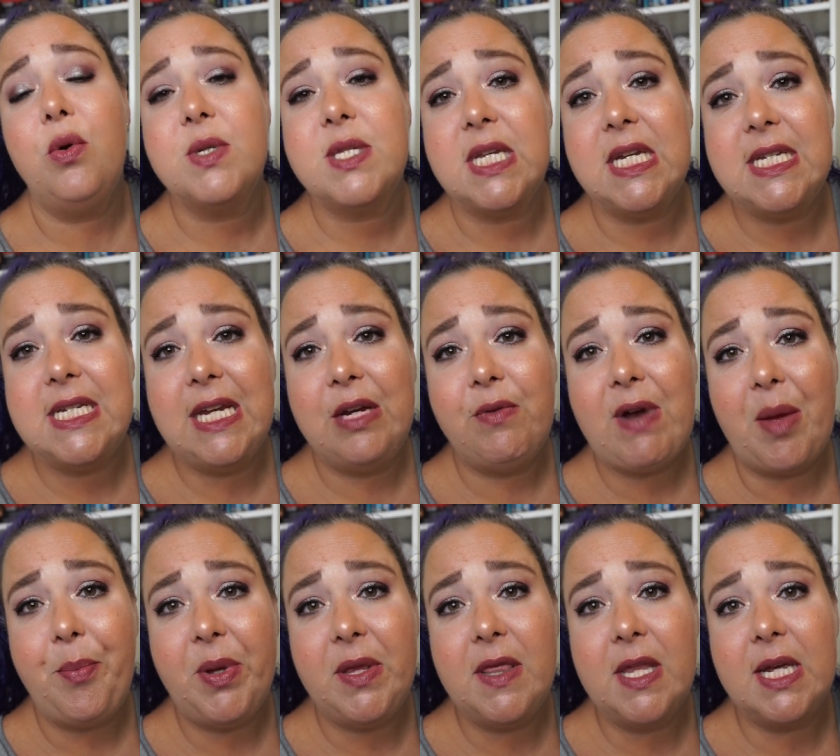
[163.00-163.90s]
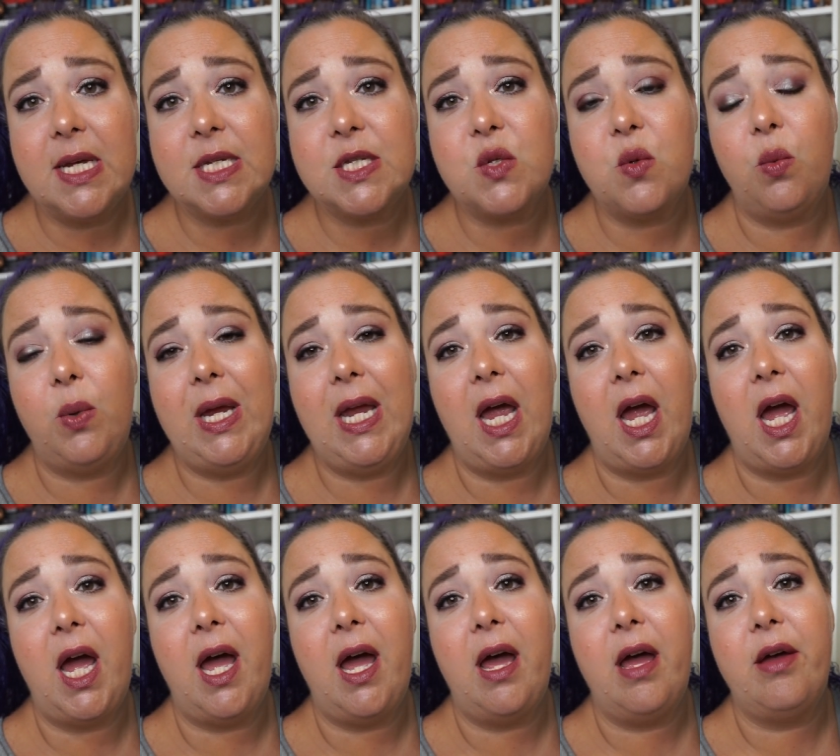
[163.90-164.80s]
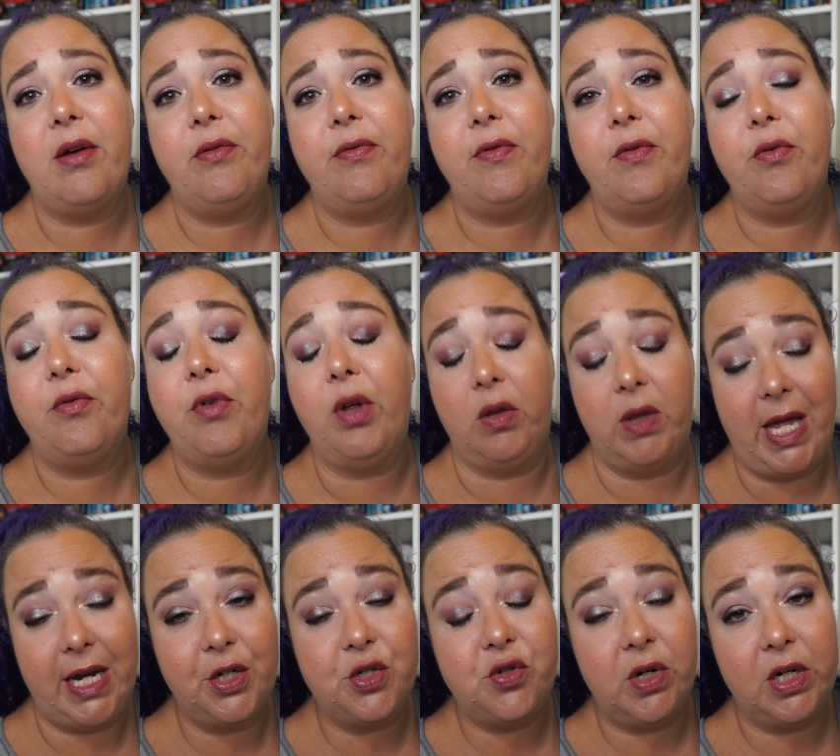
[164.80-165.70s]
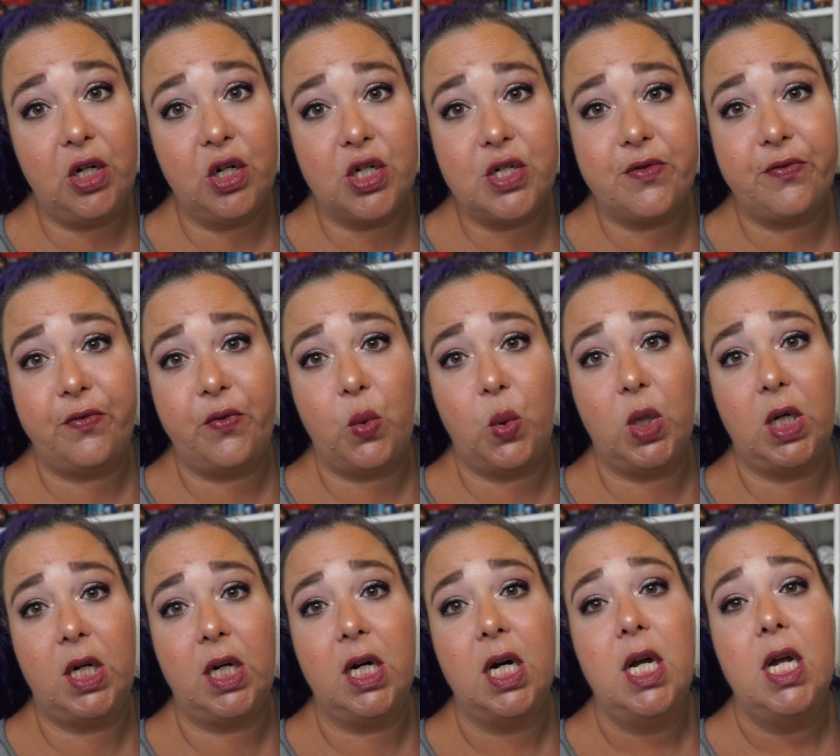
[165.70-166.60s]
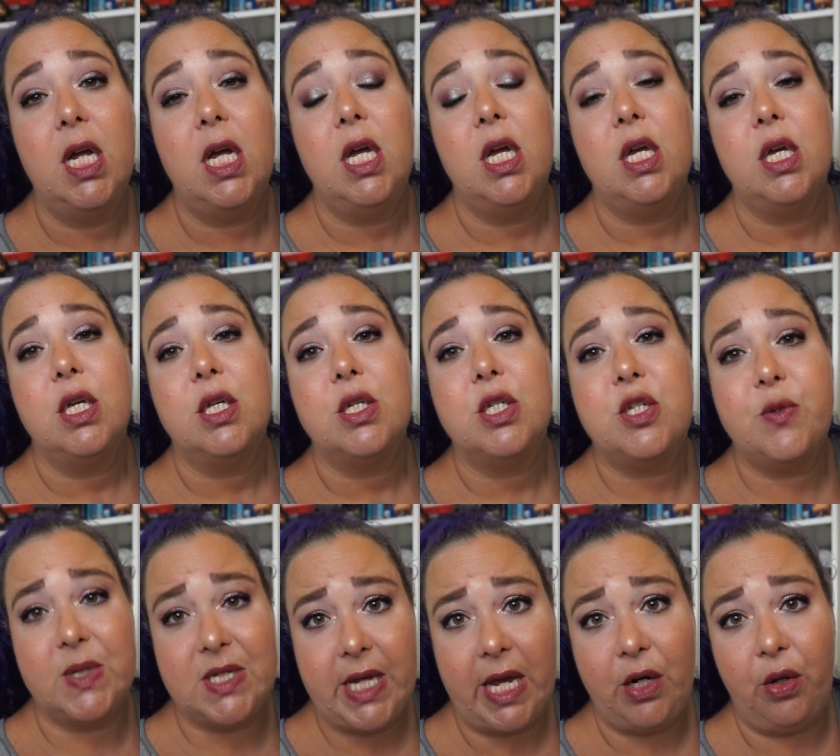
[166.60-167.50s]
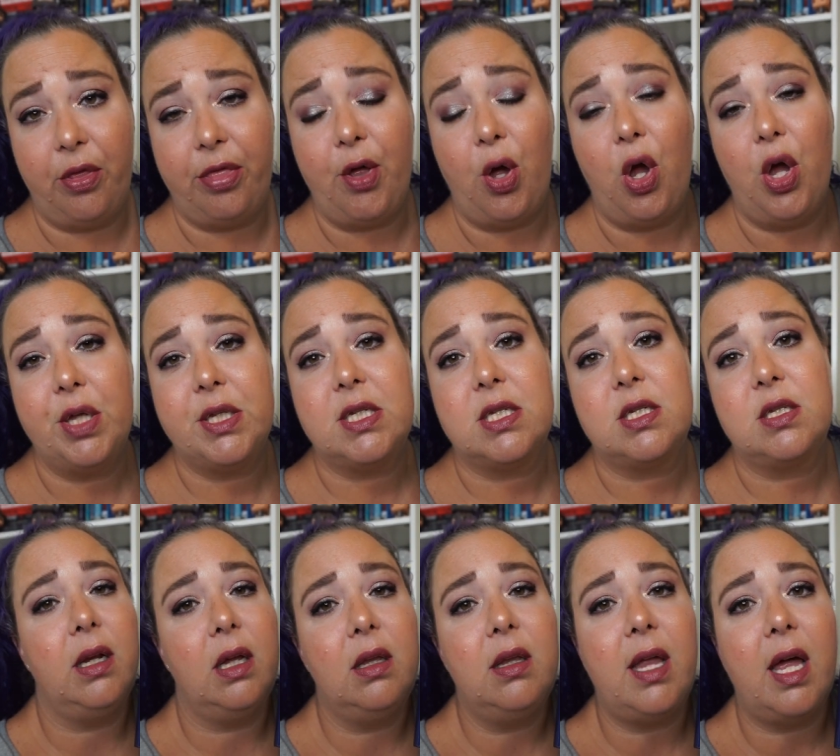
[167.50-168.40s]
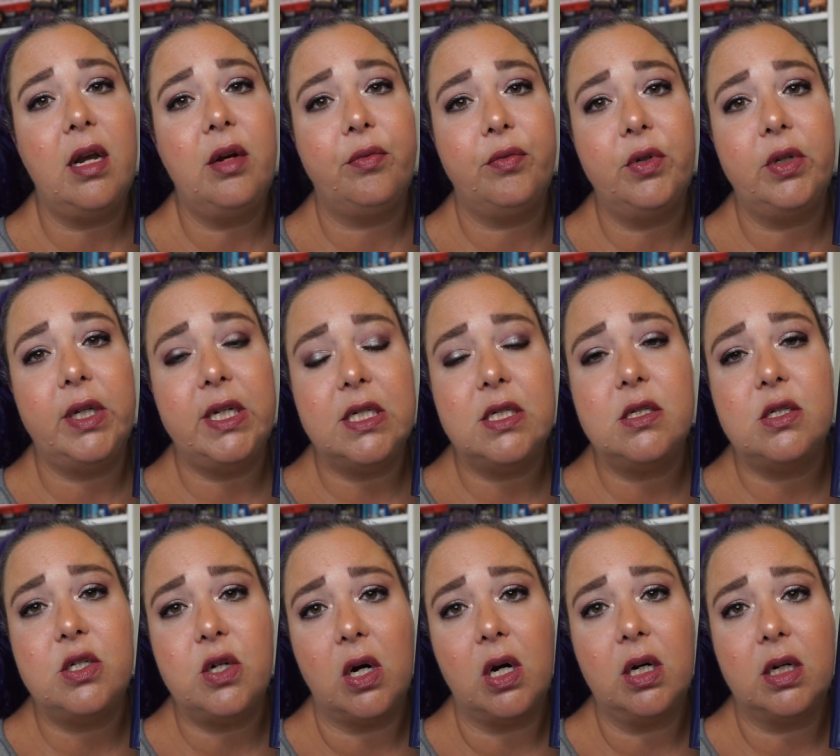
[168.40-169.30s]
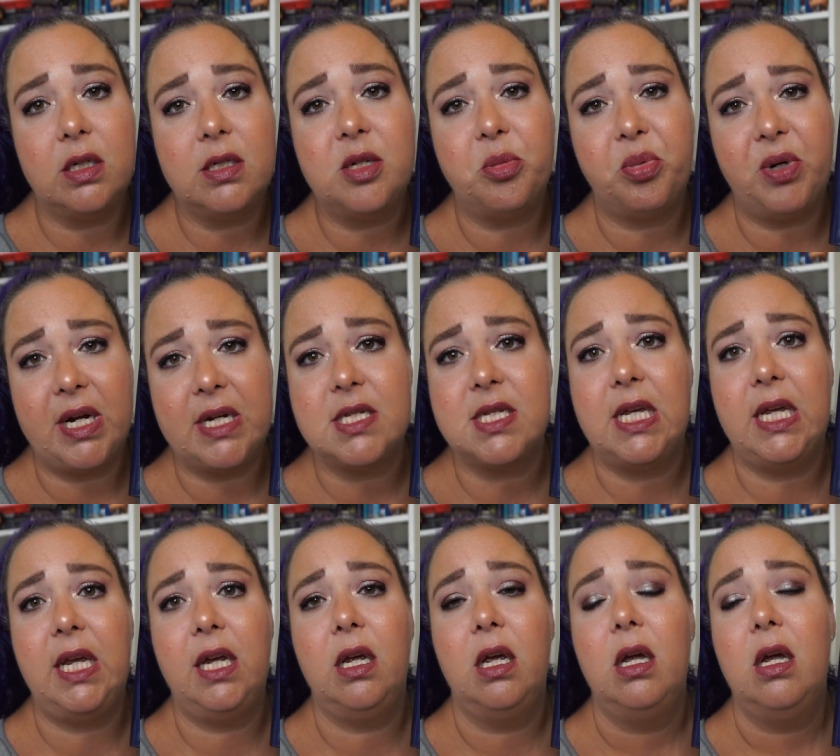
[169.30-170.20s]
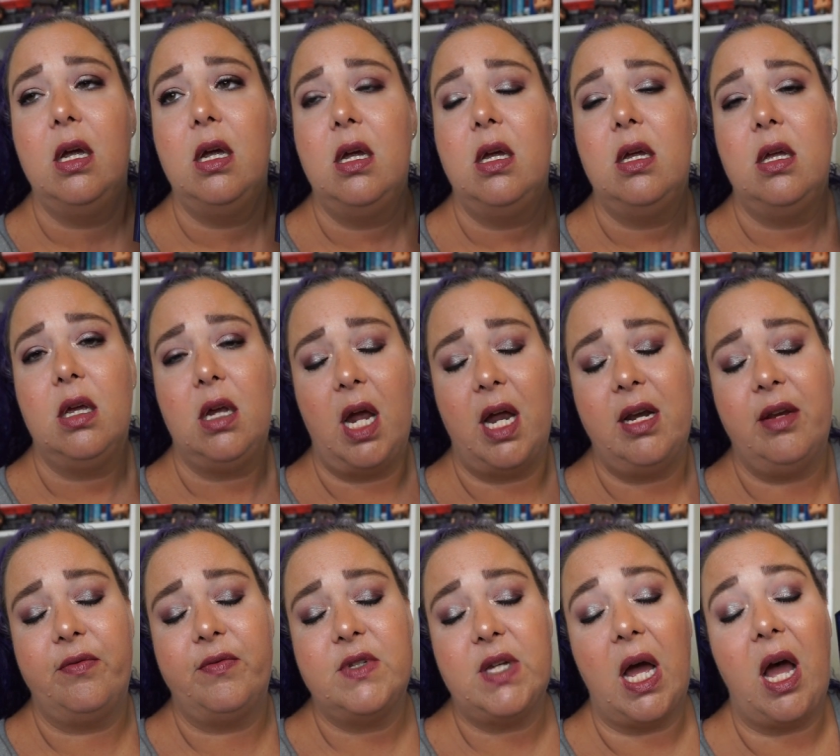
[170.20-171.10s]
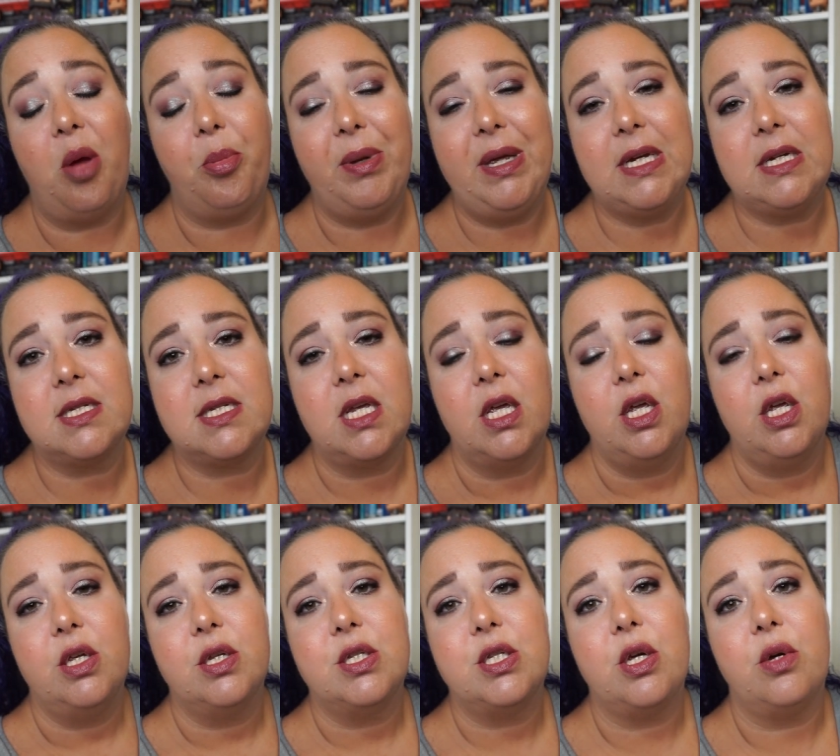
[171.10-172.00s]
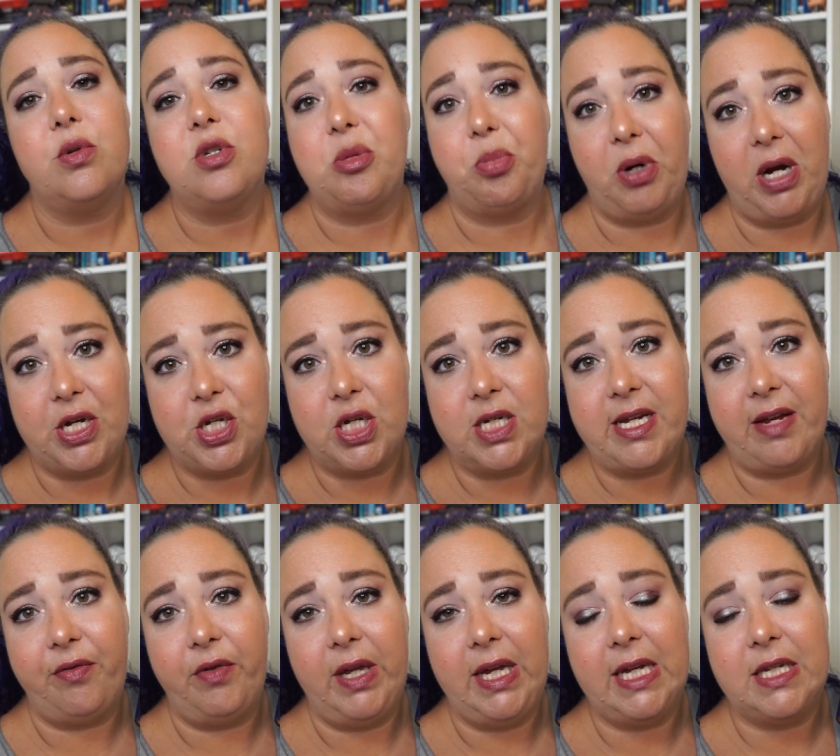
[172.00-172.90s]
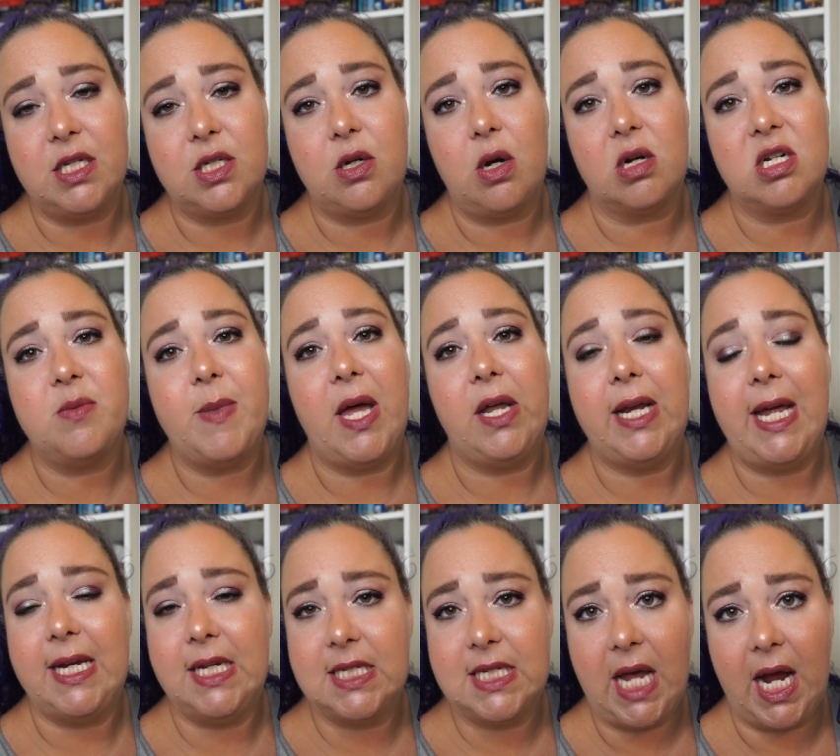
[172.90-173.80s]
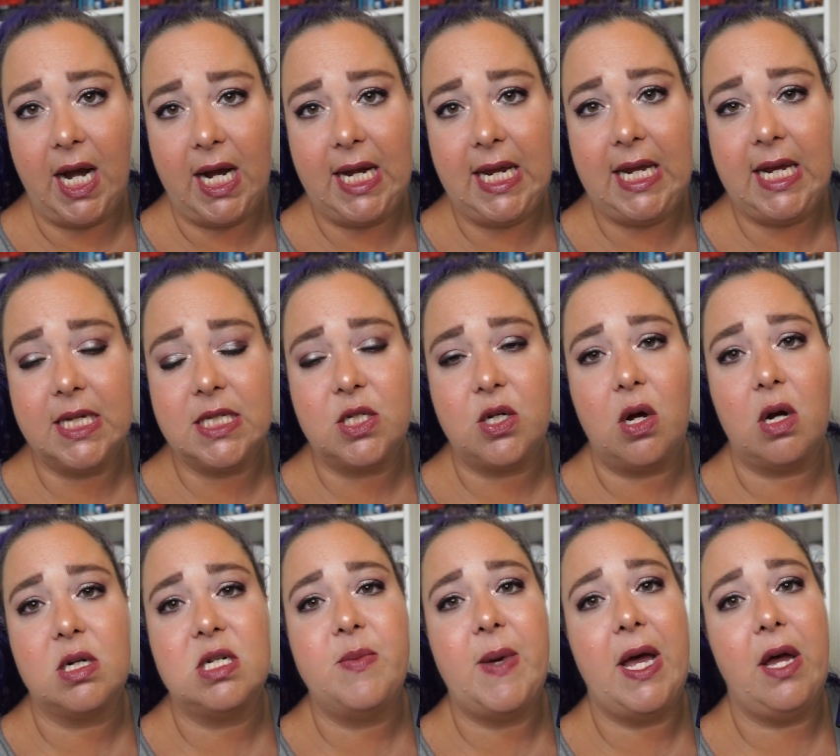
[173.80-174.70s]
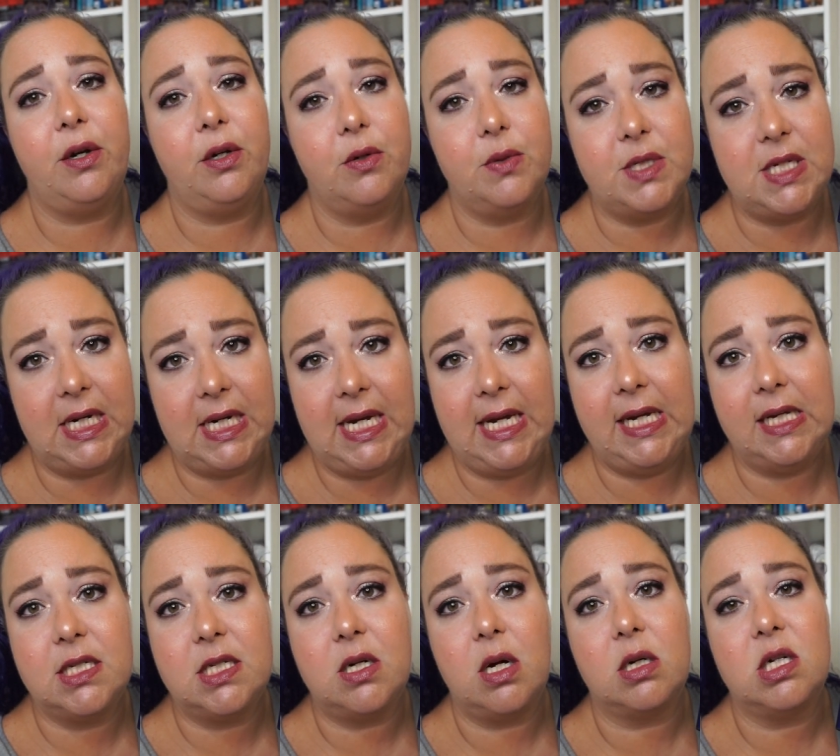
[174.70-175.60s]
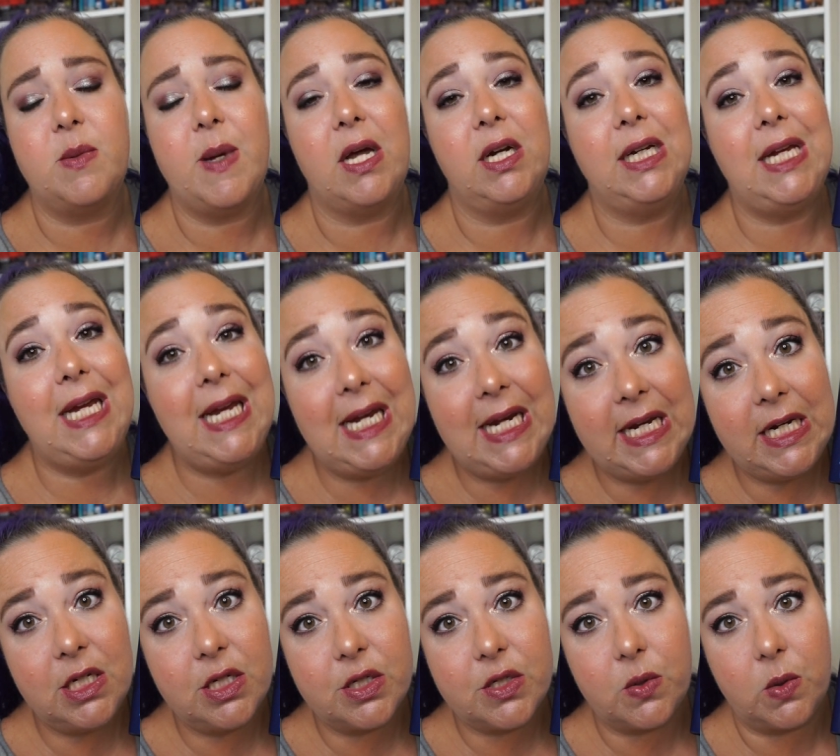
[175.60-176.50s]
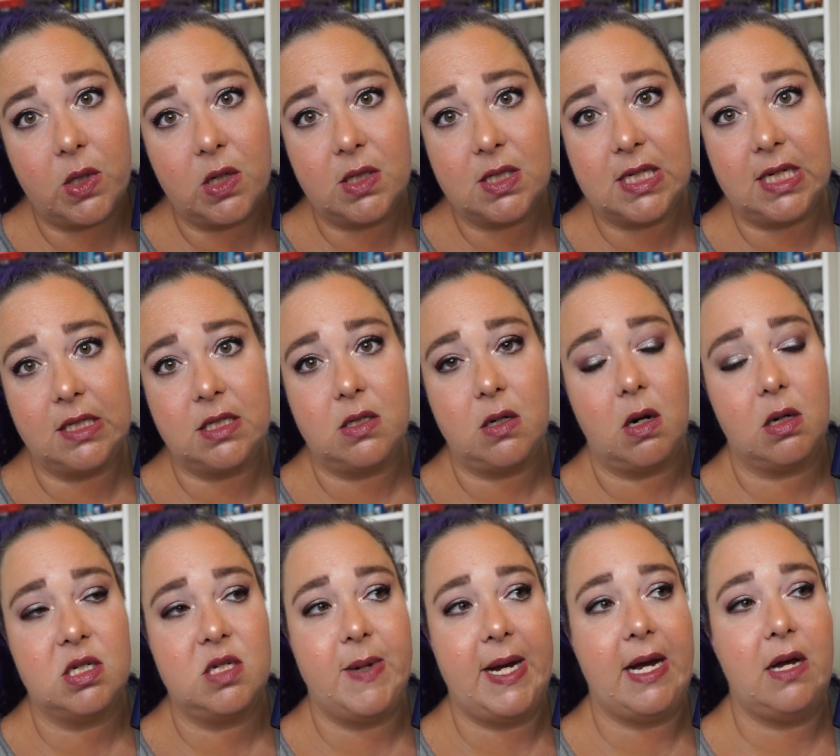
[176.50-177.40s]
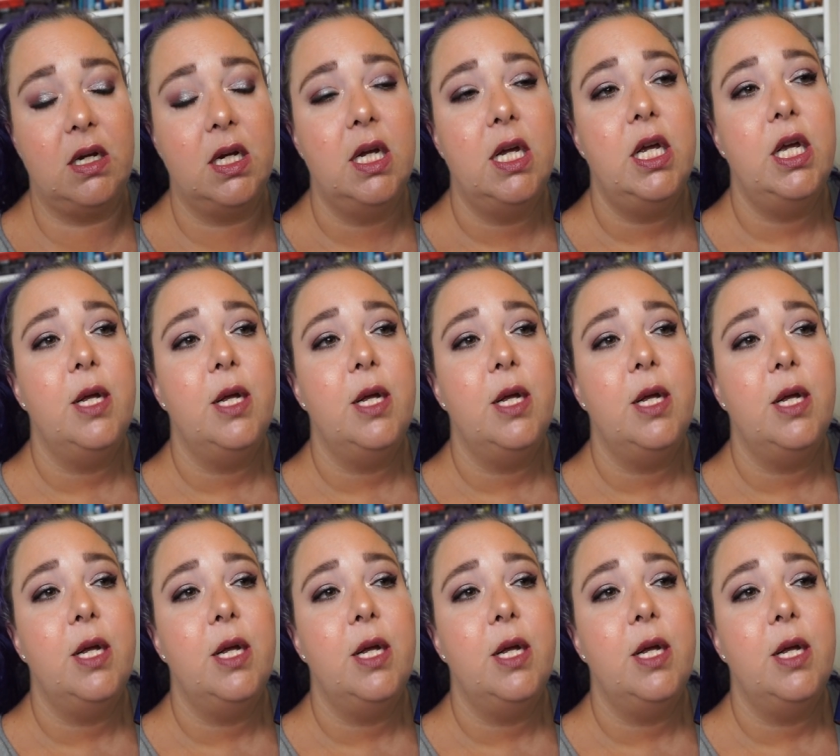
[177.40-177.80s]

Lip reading: OCD rep in this. We have a lot of triggers for suicidal thoughts, a lot of really dark, depressing kind of topics. So depression definitely gets talked about, anxiety gets talked about, OCD gets talked about, eating disorders gets talked about.